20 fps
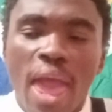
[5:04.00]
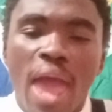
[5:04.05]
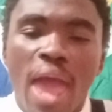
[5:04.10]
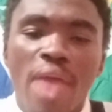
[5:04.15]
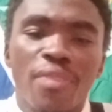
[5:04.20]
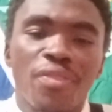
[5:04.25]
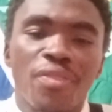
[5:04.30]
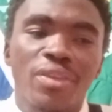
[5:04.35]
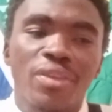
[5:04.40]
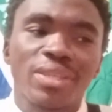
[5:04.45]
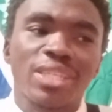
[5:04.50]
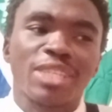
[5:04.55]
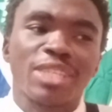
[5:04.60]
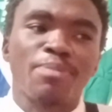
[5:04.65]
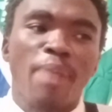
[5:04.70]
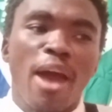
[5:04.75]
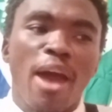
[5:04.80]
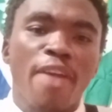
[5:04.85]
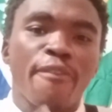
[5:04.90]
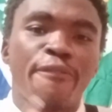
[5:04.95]
And this is
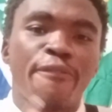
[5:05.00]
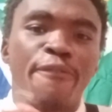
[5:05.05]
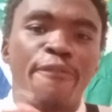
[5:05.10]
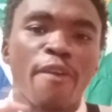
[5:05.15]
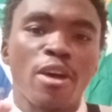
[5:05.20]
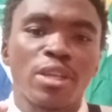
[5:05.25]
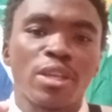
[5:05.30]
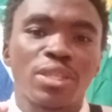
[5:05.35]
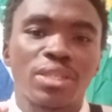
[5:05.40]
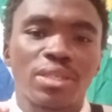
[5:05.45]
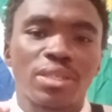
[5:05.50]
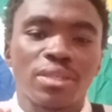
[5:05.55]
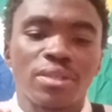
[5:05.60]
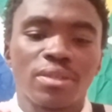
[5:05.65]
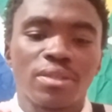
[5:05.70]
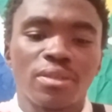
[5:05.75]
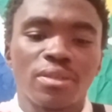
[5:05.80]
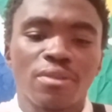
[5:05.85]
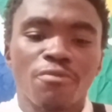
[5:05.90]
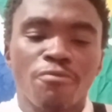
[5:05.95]
my
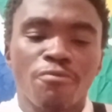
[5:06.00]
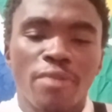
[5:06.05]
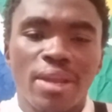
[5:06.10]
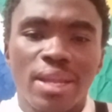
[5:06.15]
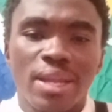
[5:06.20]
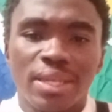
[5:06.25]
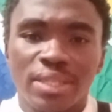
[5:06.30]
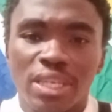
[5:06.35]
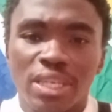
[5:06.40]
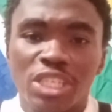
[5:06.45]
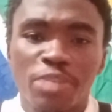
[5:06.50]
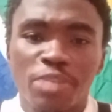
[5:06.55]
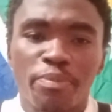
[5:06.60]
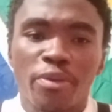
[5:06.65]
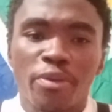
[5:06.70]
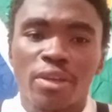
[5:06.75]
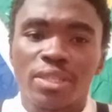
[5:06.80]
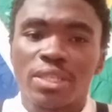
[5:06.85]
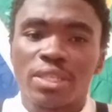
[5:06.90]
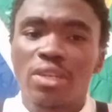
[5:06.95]
first realization,
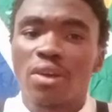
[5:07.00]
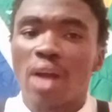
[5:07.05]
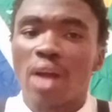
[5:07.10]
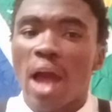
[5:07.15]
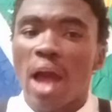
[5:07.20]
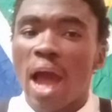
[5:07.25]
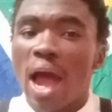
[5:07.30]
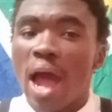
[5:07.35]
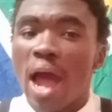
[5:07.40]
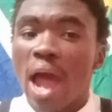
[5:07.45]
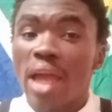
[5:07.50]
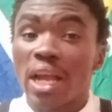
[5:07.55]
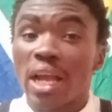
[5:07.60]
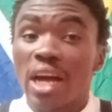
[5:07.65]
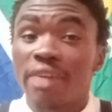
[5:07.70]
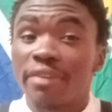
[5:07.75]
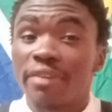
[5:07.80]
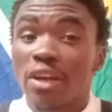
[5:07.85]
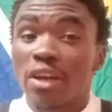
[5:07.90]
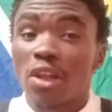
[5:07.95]
because look, I
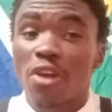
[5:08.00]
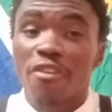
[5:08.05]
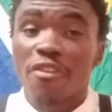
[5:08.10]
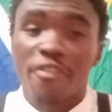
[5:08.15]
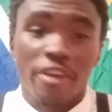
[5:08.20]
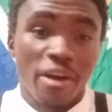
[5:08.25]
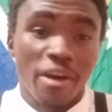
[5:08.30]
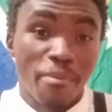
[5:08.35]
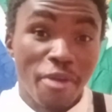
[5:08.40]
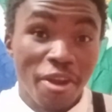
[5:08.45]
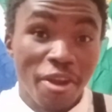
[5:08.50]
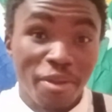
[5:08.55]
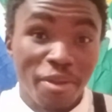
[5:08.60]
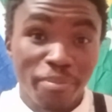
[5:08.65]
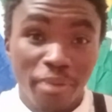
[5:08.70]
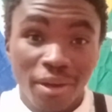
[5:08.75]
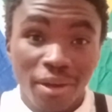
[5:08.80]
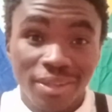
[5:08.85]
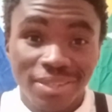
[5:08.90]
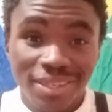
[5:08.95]
cover a lot of American
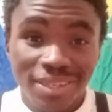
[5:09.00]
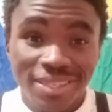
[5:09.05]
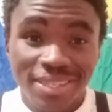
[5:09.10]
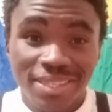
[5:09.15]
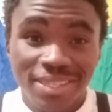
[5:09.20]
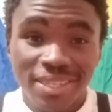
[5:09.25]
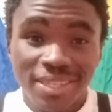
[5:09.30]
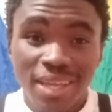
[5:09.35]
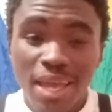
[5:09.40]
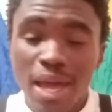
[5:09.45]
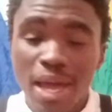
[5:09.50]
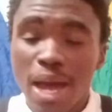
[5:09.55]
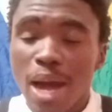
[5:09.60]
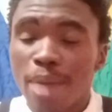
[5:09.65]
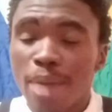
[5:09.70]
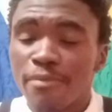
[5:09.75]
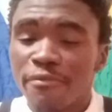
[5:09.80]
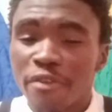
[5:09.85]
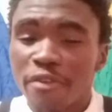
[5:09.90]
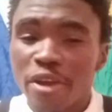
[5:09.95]
politics.
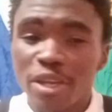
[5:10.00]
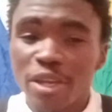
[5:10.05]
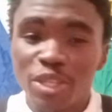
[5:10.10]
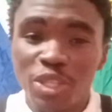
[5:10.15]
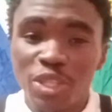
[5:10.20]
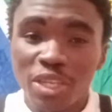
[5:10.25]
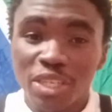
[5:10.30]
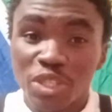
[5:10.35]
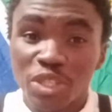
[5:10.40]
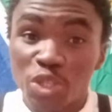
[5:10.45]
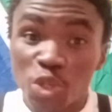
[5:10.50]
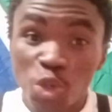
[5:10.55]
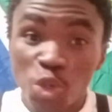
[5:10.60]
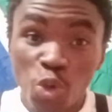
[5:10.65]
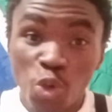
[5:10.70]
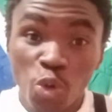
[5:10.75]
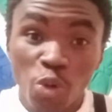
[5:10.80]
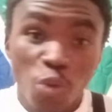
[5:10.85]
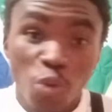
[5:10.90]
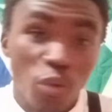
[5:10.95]
I'm very in
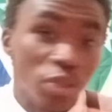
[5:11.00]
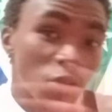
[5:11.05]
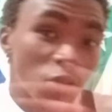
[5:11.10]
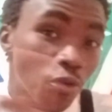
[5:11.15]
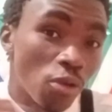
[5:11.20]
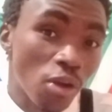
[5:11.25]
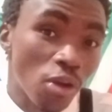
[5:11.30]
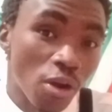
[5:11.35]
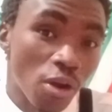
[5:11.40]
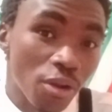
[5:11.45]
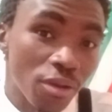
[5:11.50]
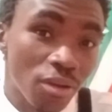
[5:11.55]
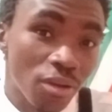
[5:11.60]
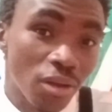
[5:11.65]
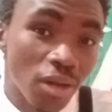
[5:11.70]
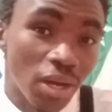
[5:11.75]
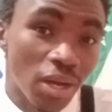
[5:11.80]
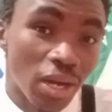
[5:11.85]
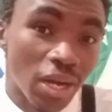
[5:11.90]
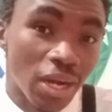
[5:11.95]
tune with what's going
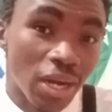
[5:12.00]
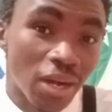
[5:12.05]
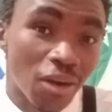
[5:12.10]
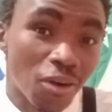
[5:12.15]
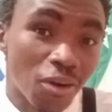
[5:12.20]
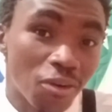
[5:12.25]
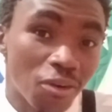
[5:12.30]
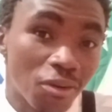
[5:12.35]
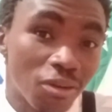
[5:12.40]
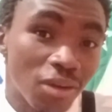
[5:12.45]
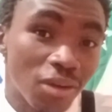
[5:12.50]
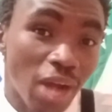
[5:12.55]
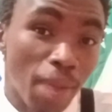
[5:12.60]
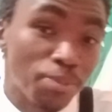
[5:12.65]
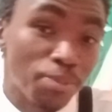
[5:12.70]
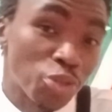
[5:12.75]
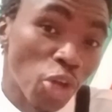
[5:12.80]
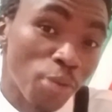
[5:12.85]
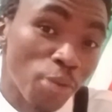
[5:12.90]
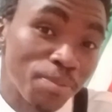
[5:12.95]
on
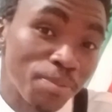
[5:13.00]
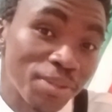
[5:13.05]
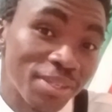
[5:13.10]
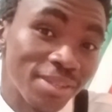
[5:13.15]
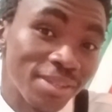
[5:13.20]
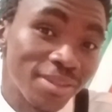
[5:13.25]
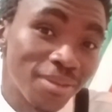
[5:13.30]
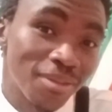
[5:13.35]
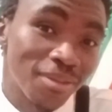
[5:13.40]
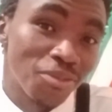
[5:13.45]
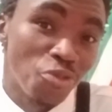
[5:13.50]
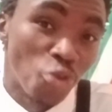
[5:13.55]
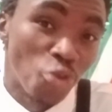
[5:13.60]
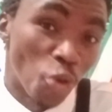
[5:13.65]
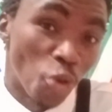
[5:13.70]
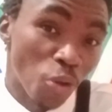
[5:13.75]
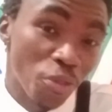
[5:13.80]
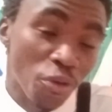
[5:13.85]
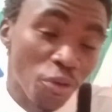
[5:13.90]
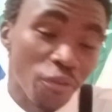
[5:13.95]
up tops
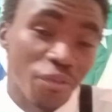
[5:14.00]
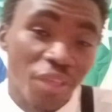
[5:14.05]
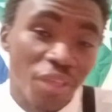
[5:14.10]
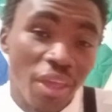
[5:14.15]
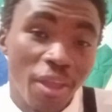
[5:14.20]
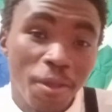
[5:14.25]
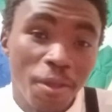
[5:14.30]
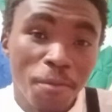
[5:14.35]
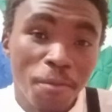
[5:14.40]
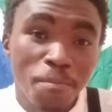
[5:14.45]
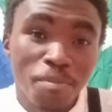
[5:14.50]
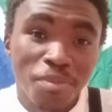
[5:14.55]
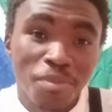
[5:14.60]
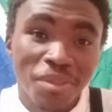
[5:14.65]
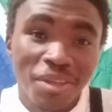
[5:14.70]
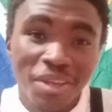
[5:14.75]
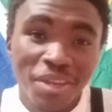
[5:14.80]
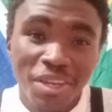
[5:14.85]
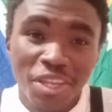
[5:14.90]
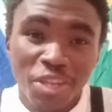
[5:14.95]
north over there
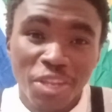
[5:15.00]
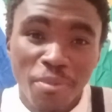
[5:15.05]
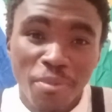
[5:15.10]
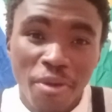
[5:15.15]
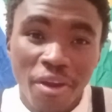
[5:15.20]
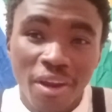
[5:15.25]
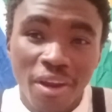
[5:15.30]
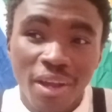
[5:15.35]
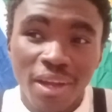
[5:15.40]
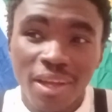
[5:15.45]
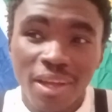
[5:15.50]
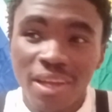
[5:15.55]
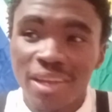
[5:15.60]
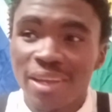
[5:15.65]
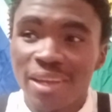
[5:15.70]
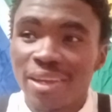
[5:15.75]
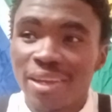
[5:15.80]
in America.